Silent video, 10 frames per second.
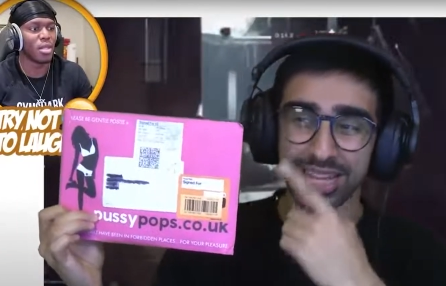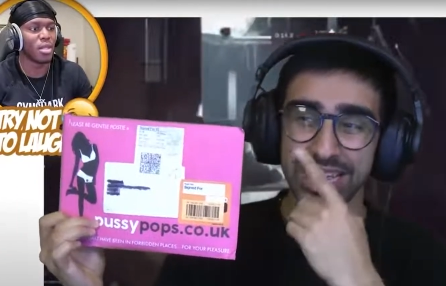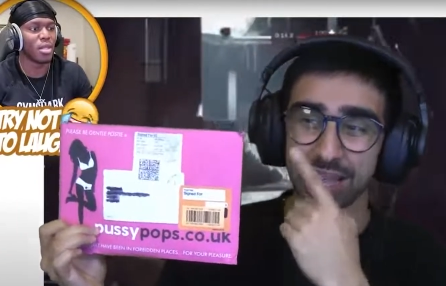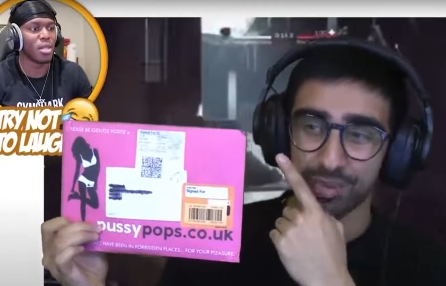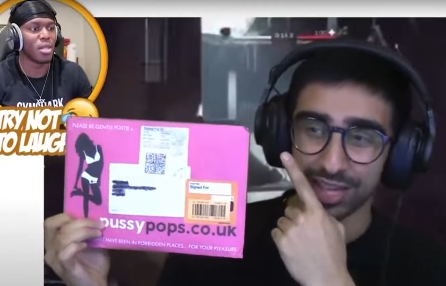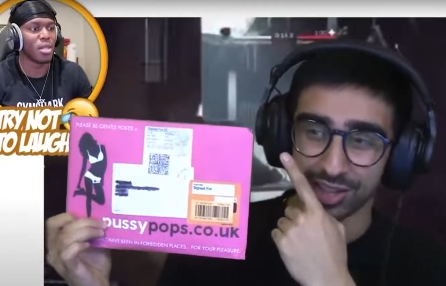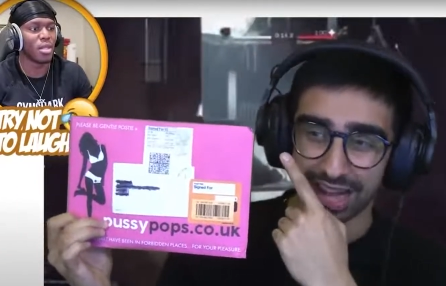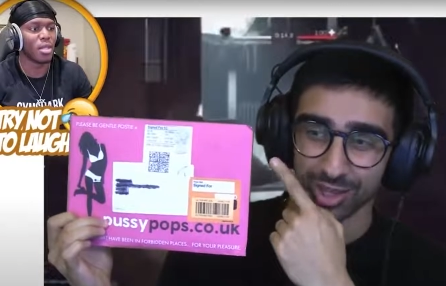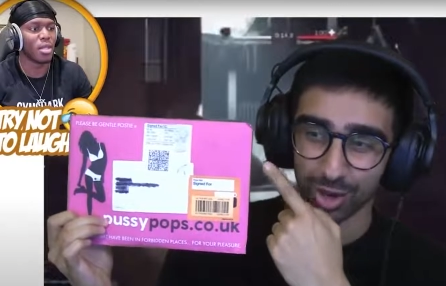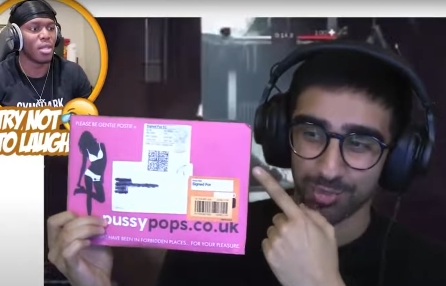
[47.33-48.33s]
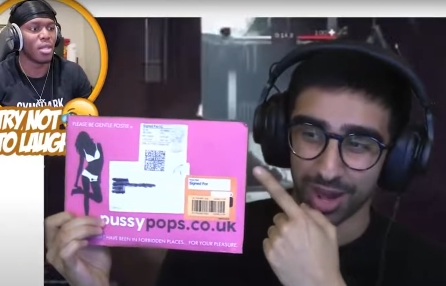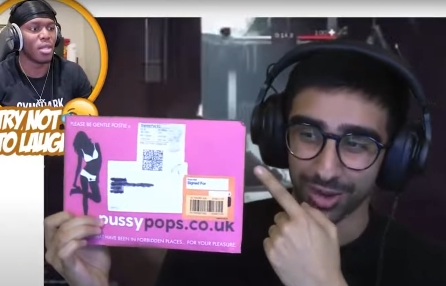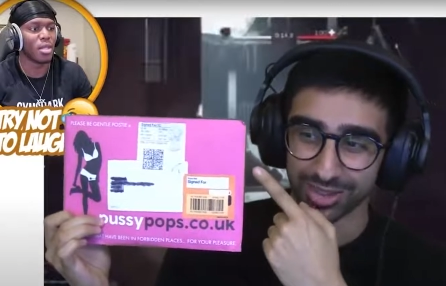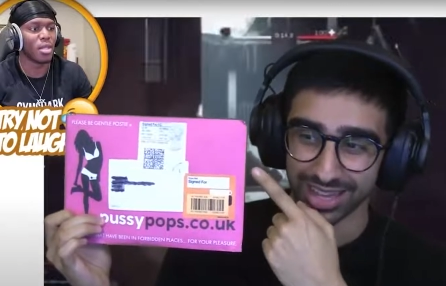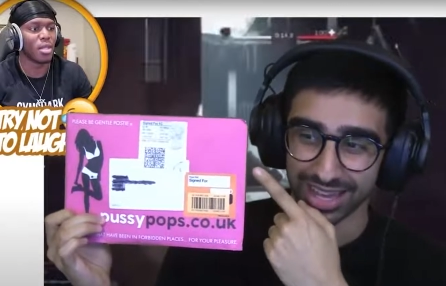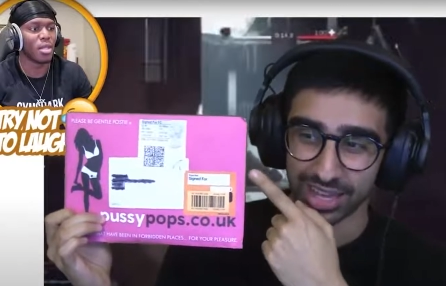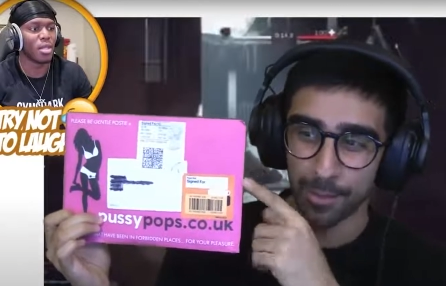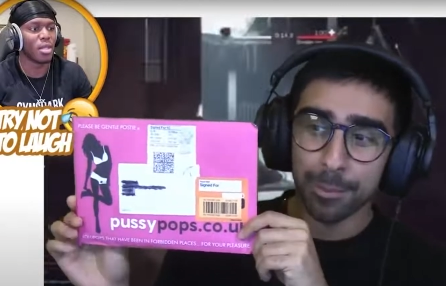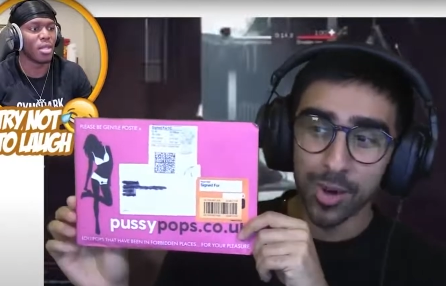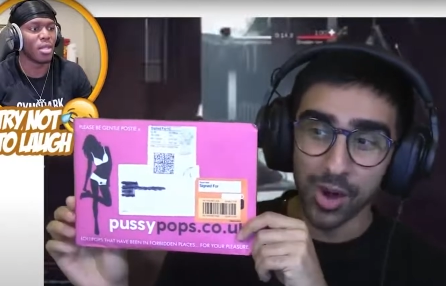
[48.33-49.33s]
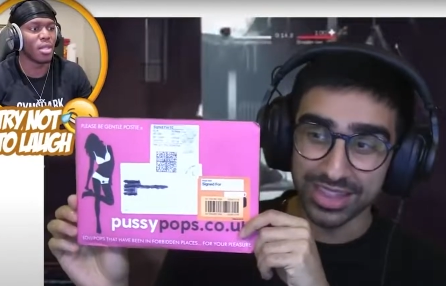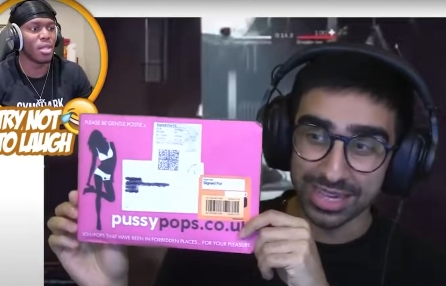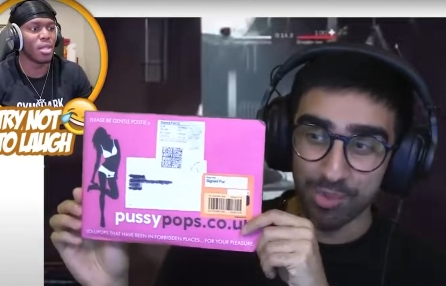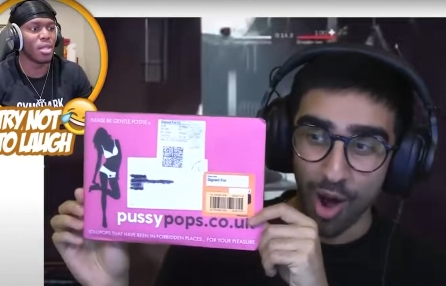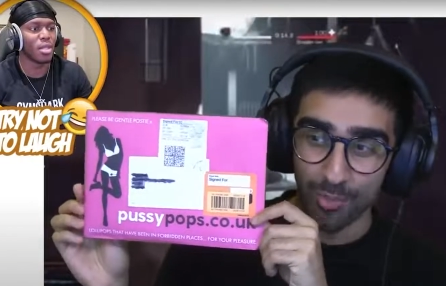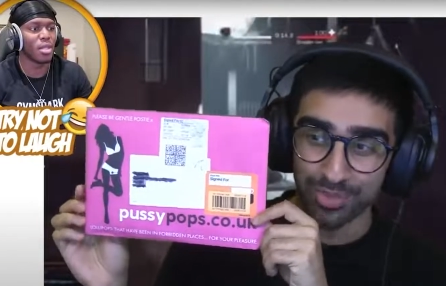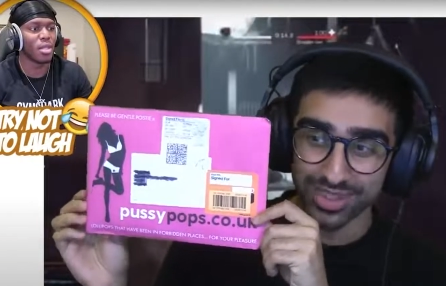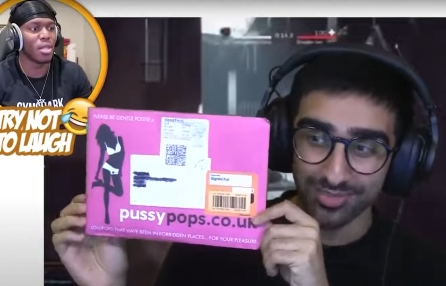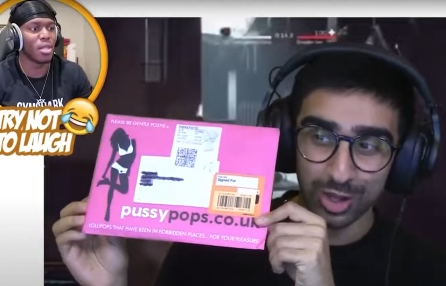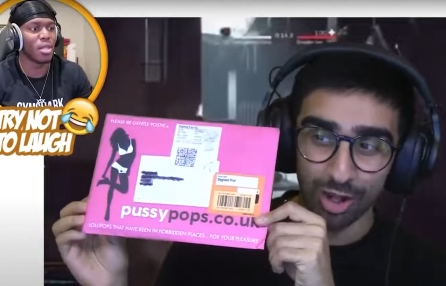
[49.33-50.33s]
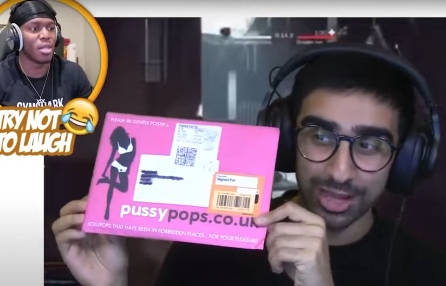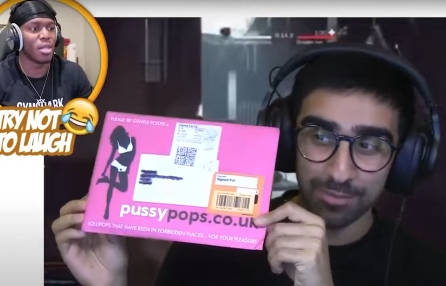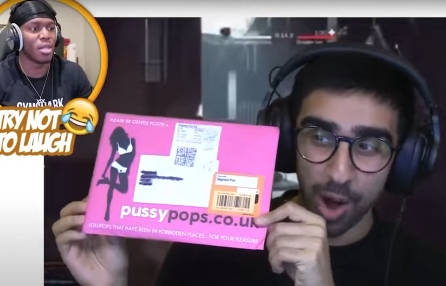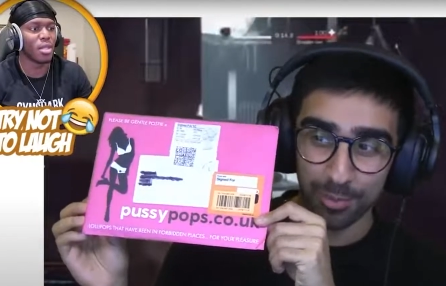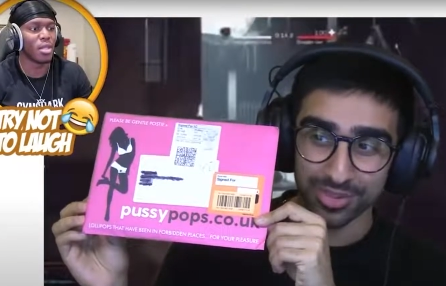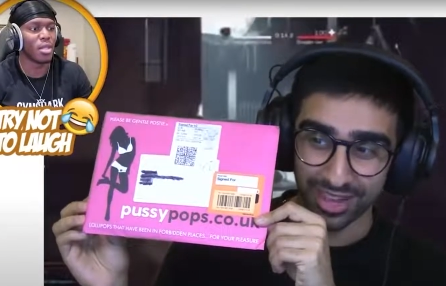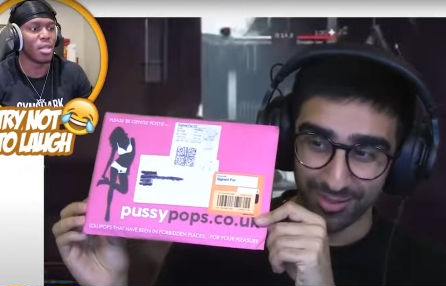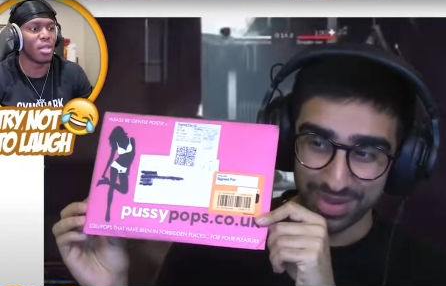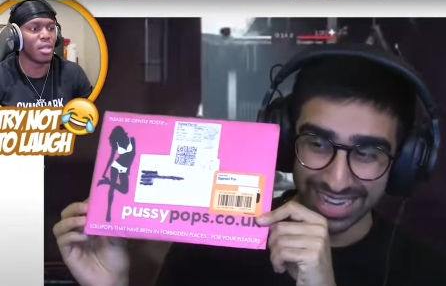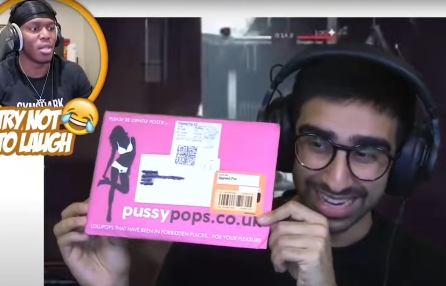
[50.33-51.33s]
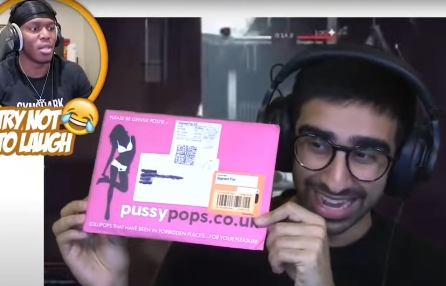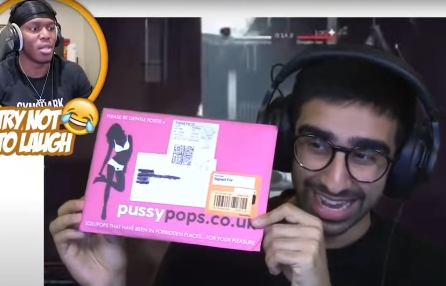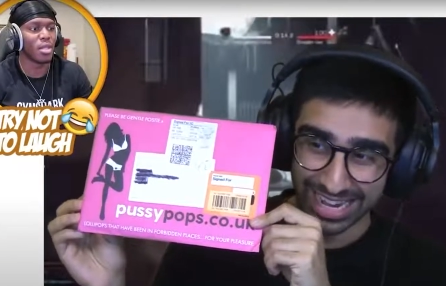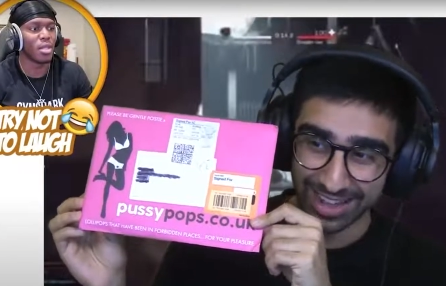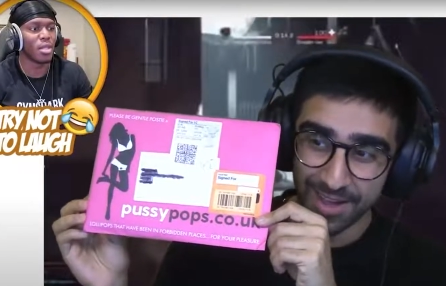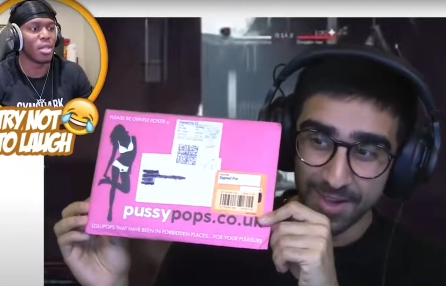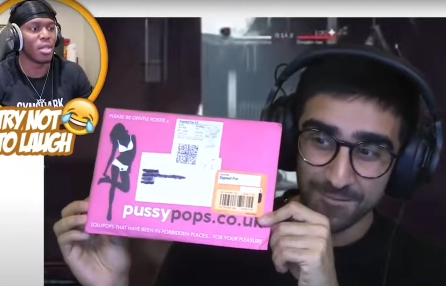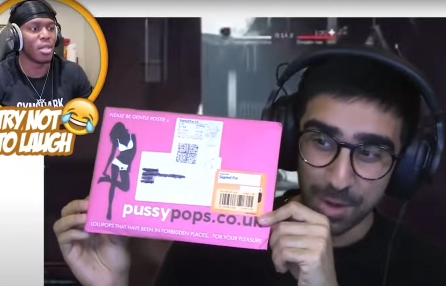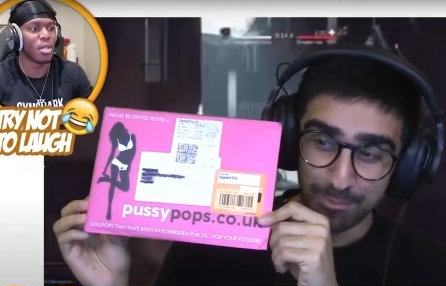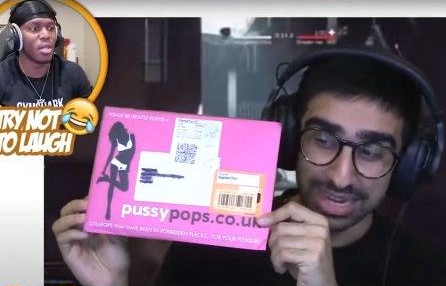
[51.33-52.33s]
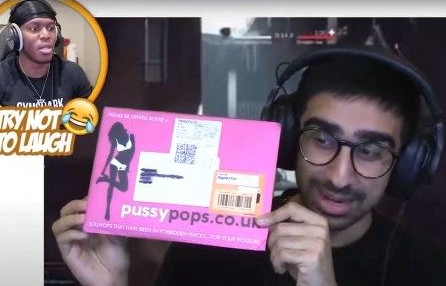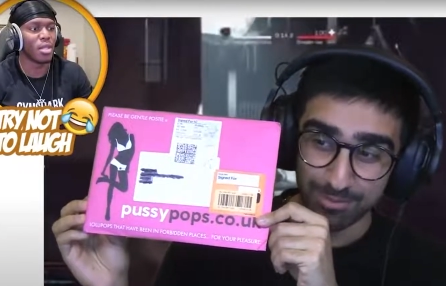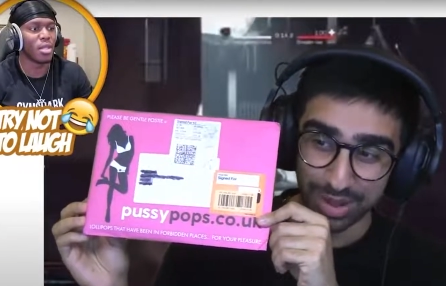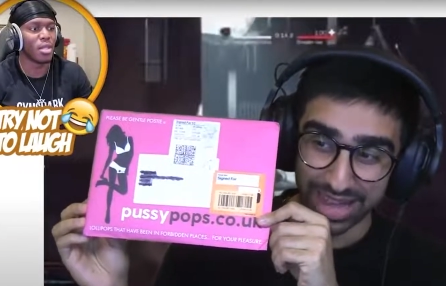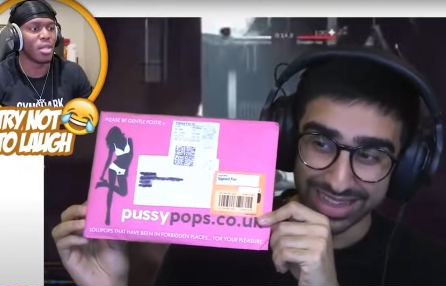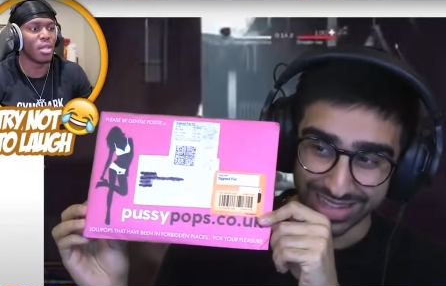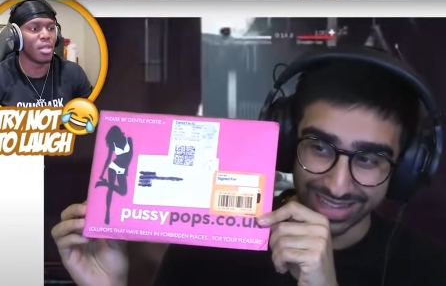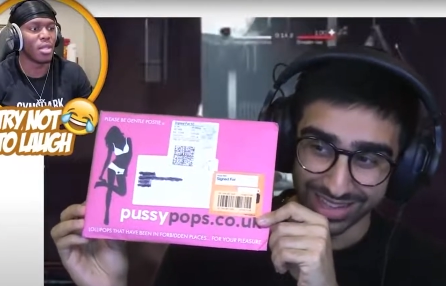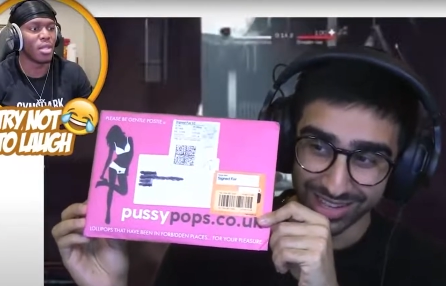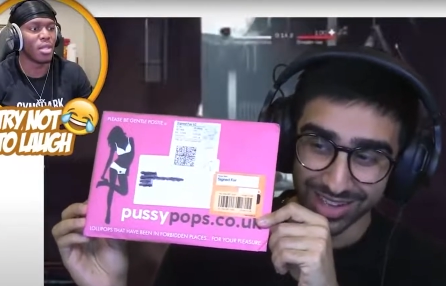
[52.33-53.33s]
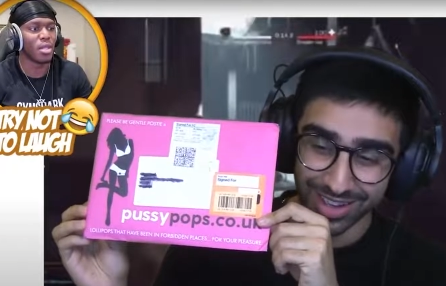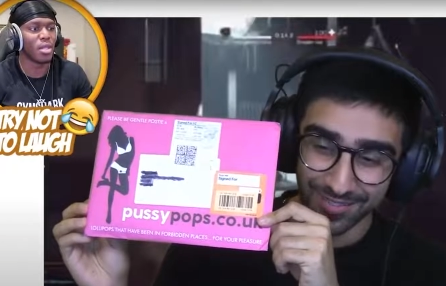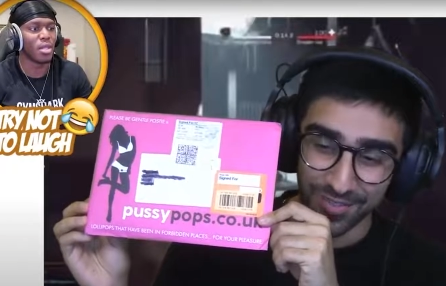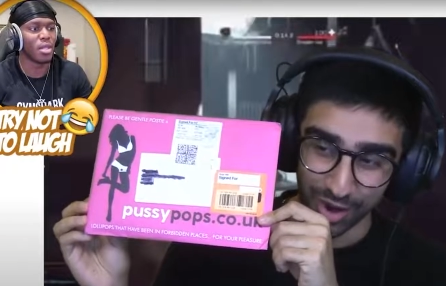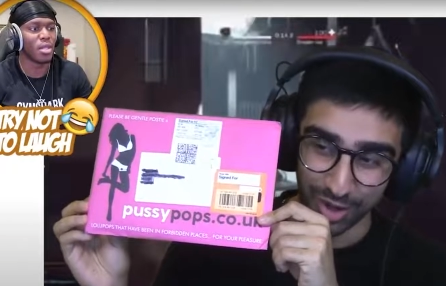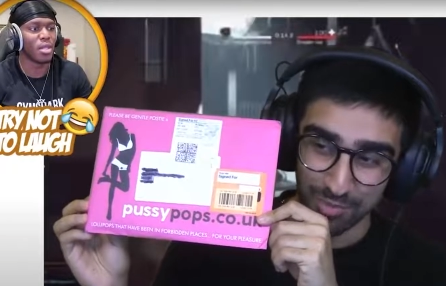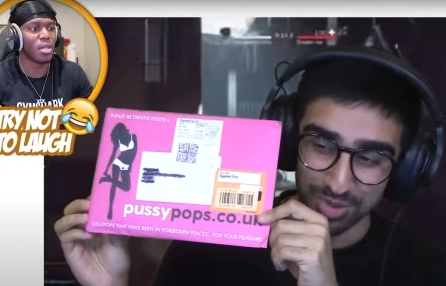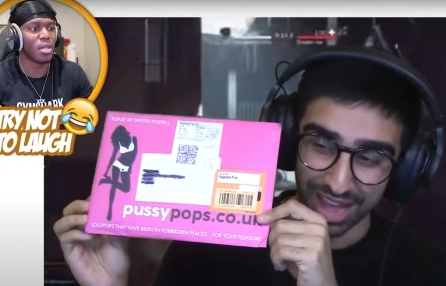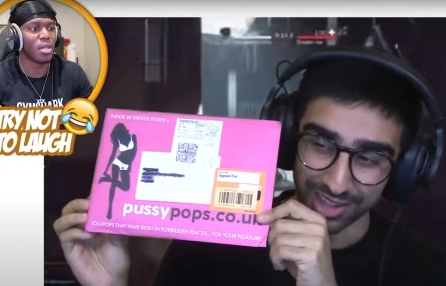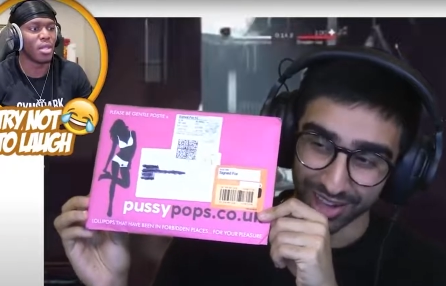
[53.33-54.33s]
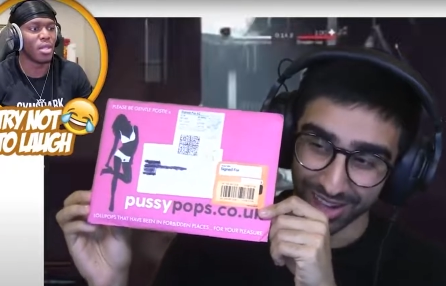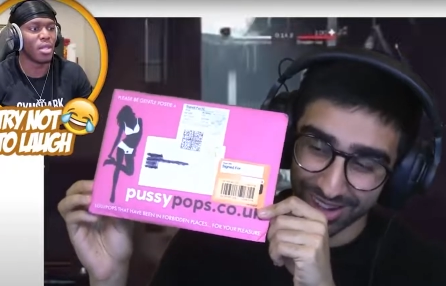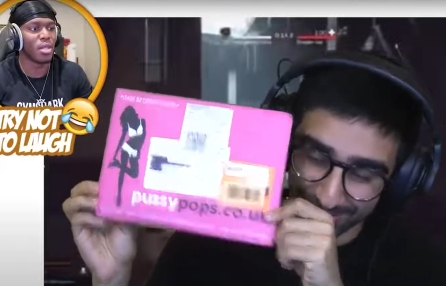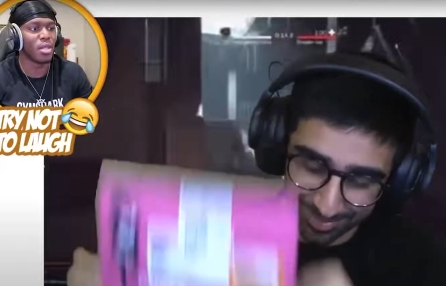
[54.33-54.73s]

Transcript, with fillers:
Speaker 1: Please be gentle, Posty. Pussy pops, lollipops that have been in forbidden places for your pleasure.